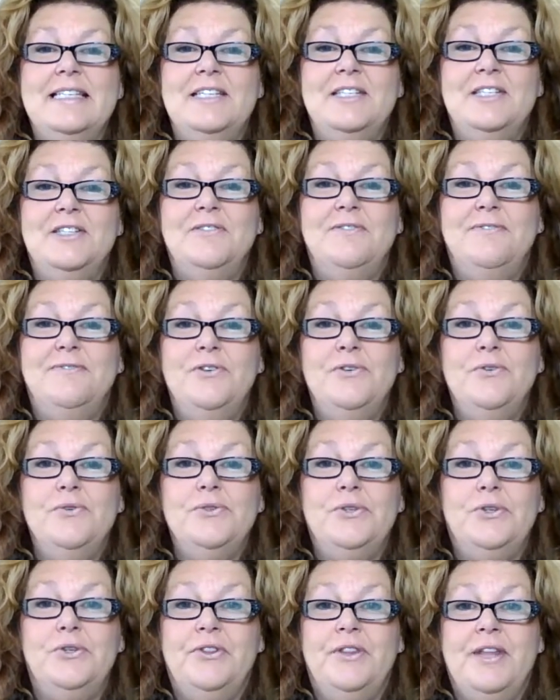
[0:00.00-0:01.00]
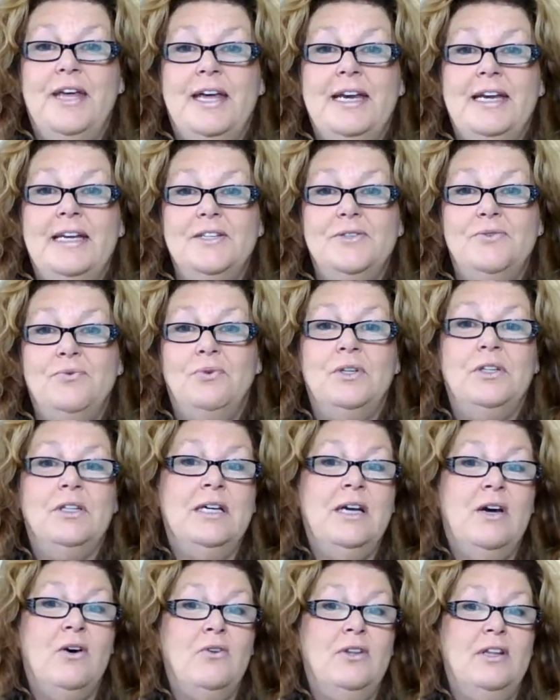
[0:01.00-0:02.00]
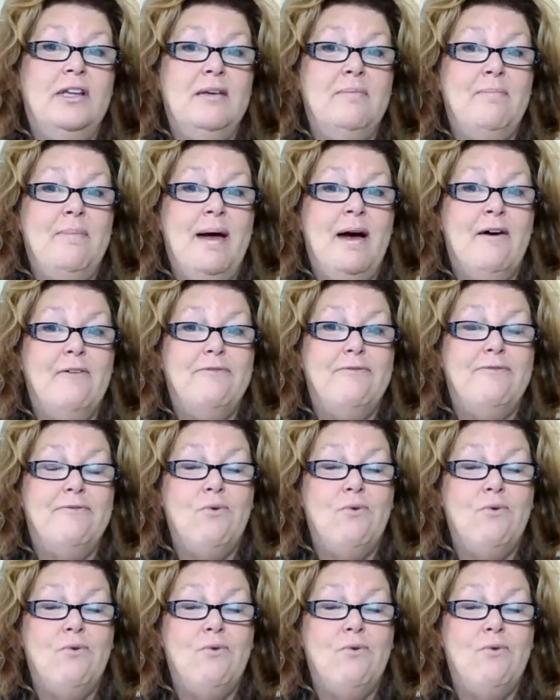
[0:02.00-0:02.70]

a diffuser that is really only about